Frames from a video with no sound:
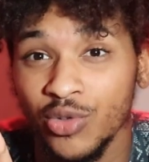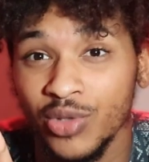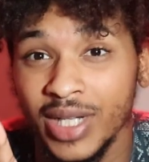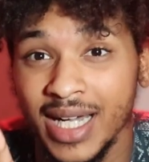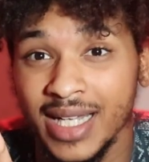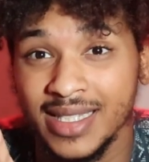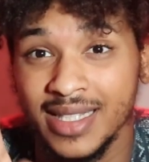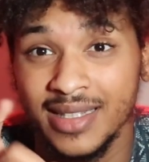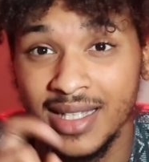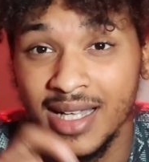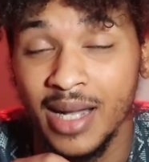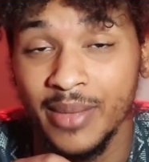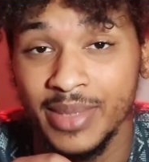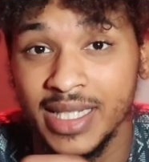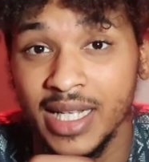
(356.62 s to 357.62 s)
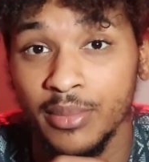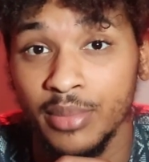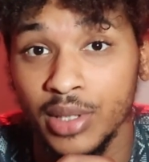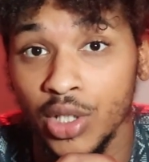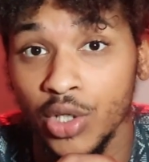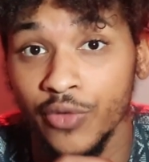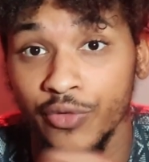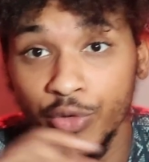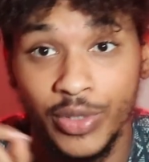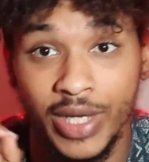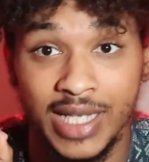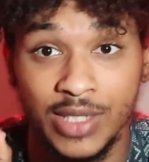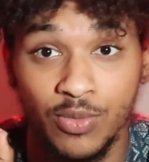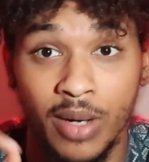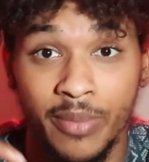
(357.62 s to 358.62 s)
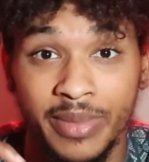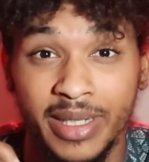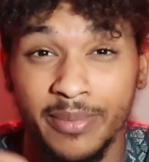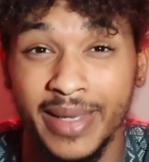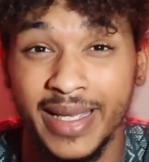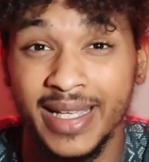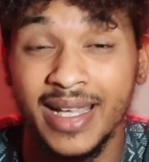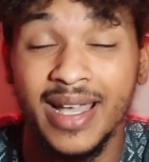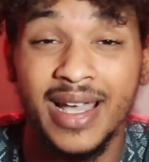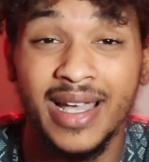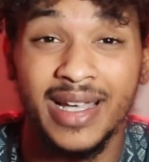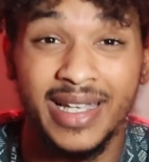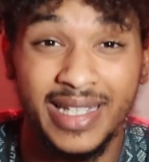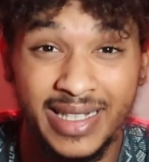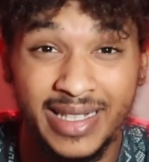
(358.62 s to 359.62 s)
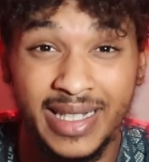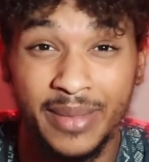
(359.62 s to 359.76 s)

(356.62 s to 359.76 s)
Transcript: know, guys, in the comments down below if you guys want me to make an